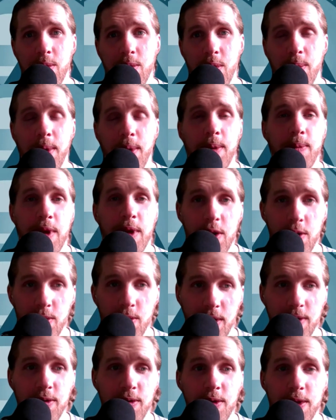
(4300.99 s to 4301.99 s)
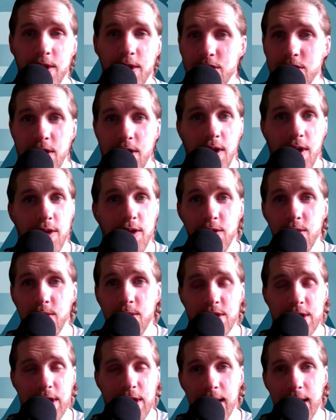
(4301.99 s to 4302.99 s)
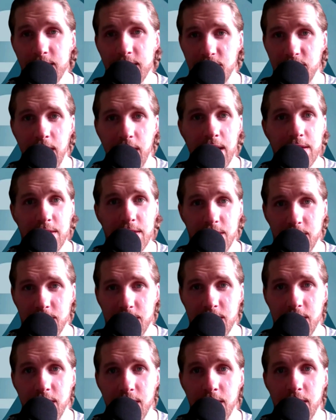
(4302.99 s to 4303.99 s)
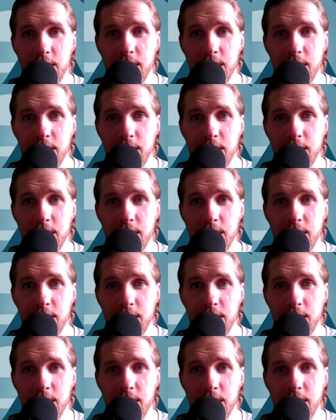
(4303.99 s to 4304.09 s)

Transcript: but by being grateful that she got through and she has her answers.